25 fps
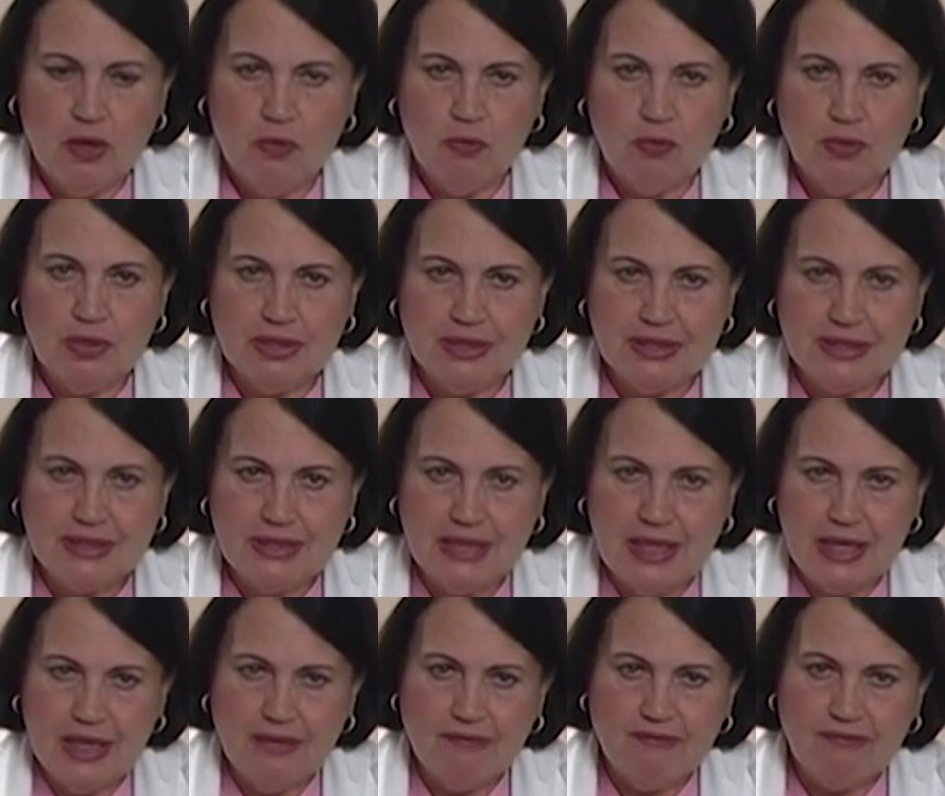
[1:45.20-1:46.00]
well, the
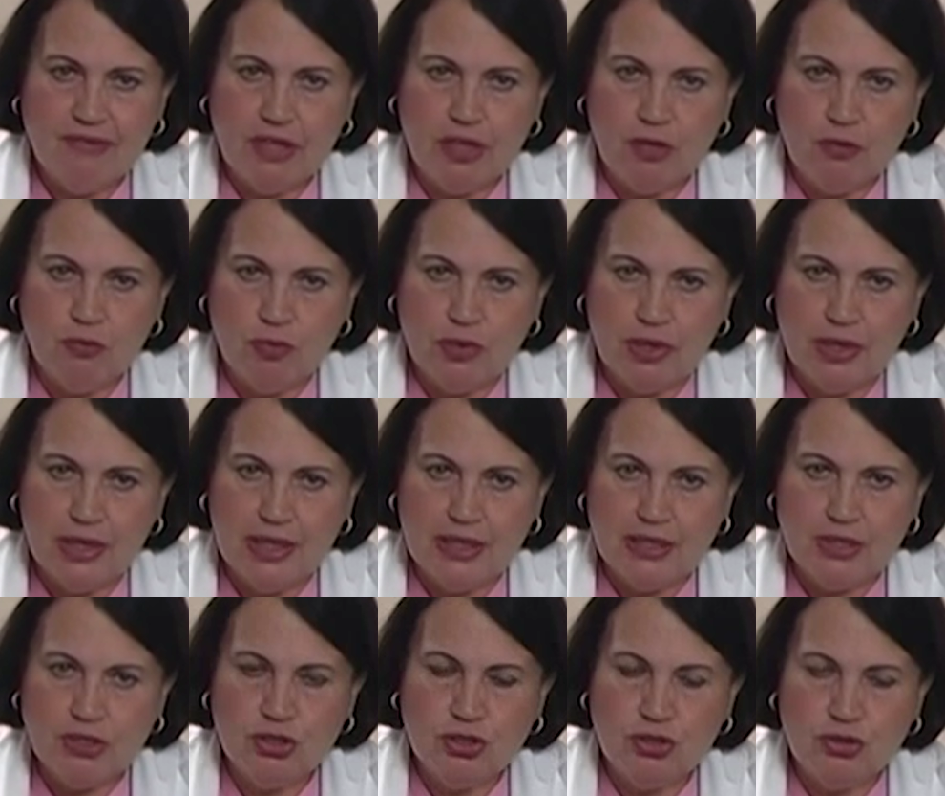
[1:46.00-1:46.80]
snake venom would
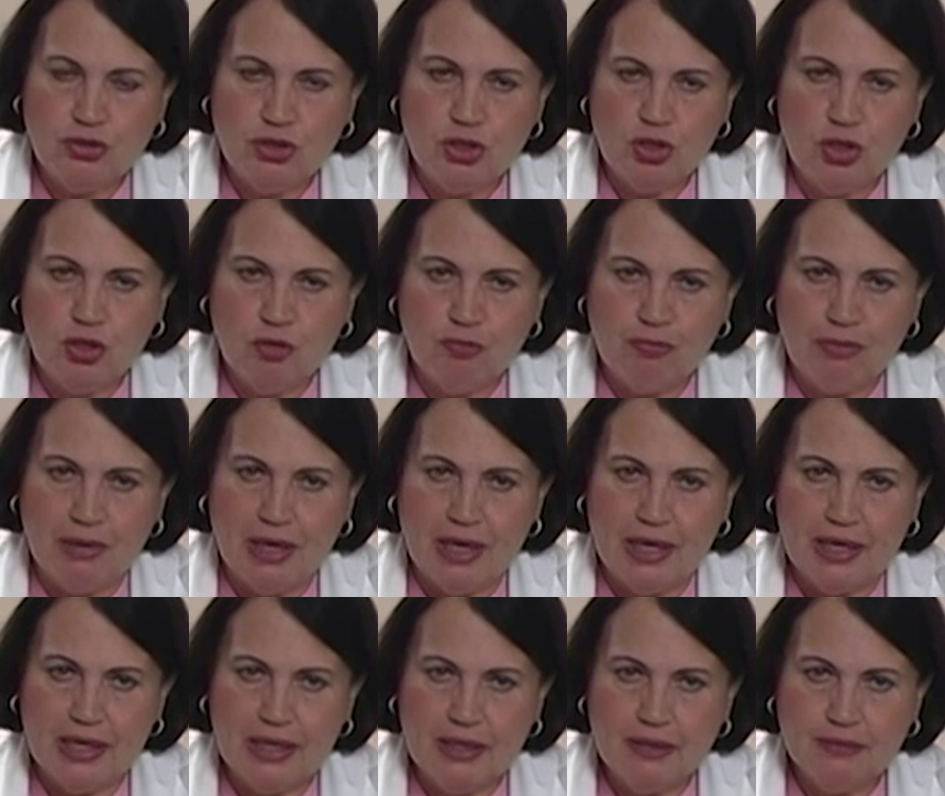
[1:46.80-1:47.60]
enter into your
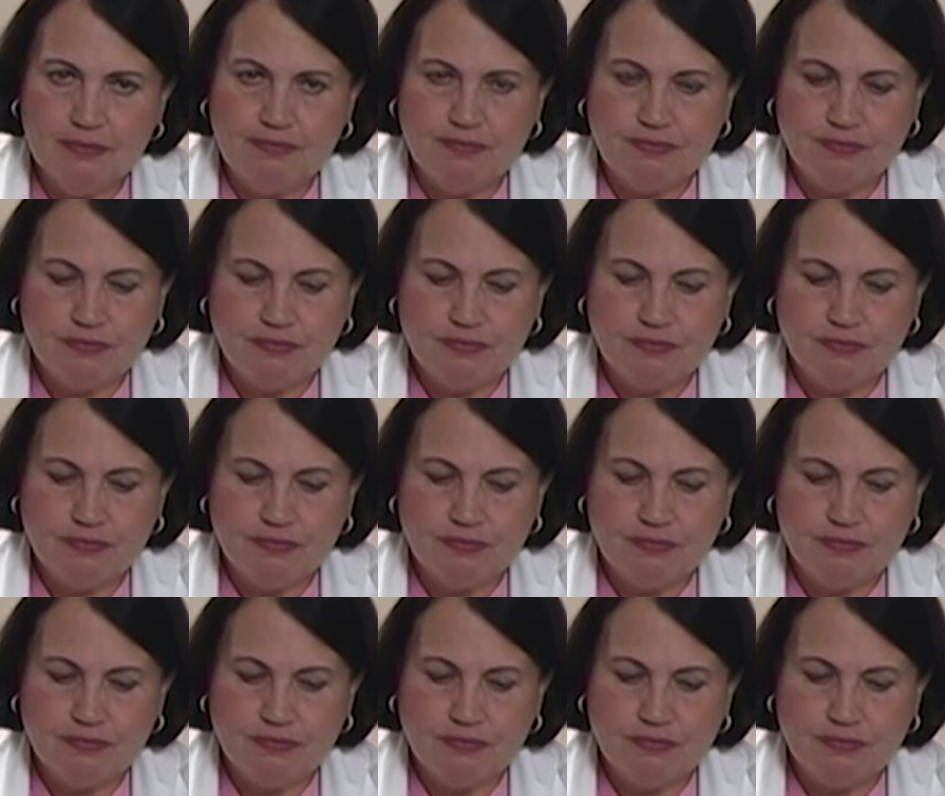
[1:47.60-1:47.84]
body.